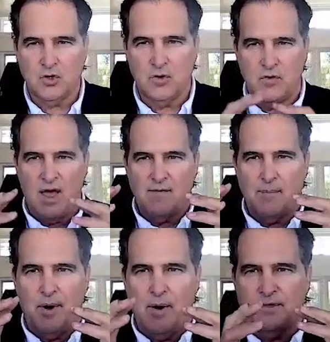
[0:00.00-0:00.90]
So if you have a
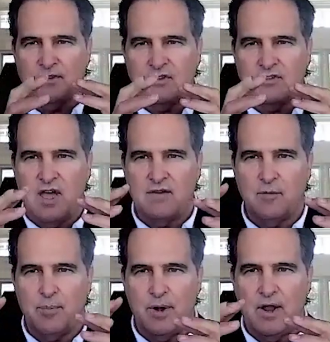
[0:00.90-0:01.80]
pump that's designed
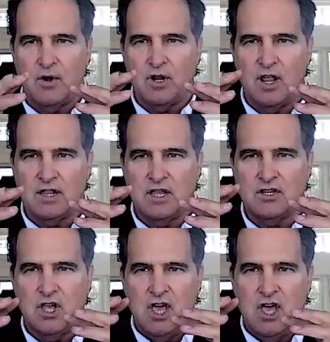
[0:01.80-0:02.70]
for polarity like
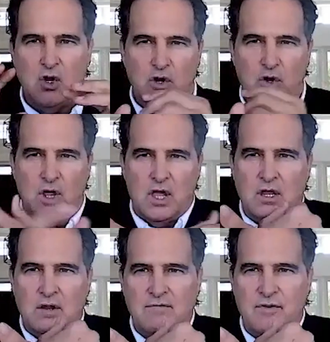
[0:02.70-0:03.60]
this, and you literally
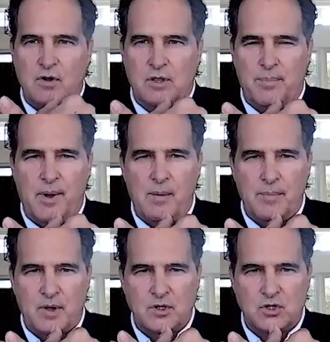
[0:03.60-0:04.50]
invert the pump
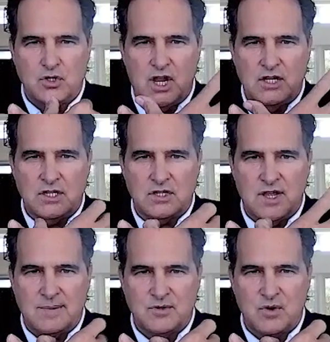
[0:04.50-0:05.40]
because you change the
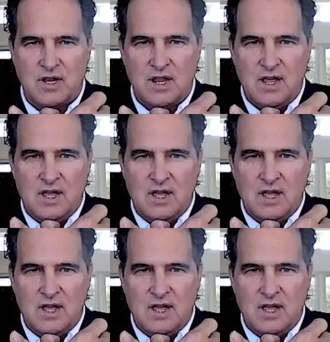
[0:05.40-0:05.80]
substrate,